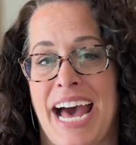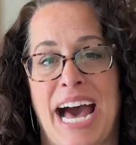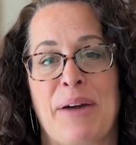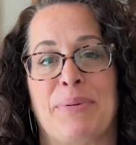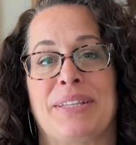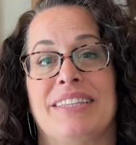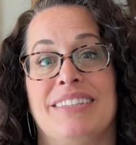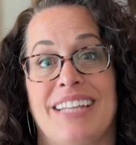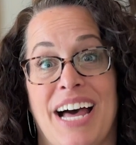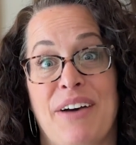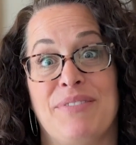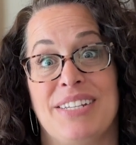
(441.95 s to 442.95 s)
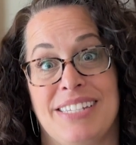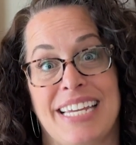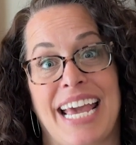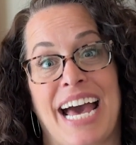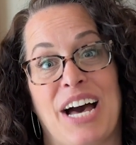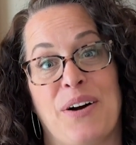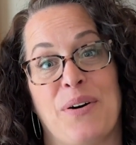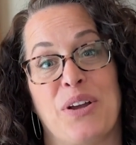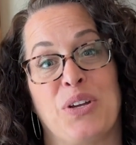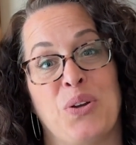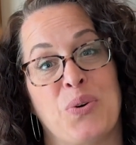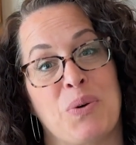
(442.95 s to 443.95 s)
I would love to see how
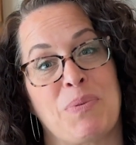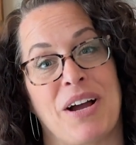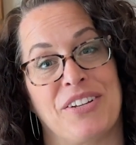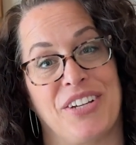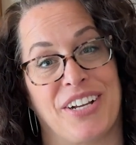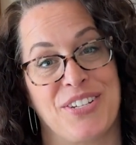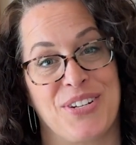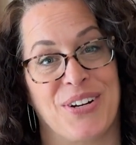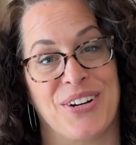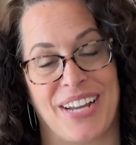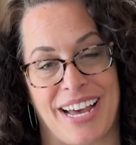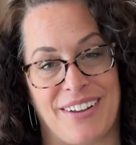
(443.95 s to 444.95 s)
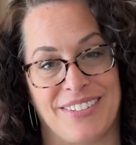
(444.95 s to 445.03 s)
your projects turned out.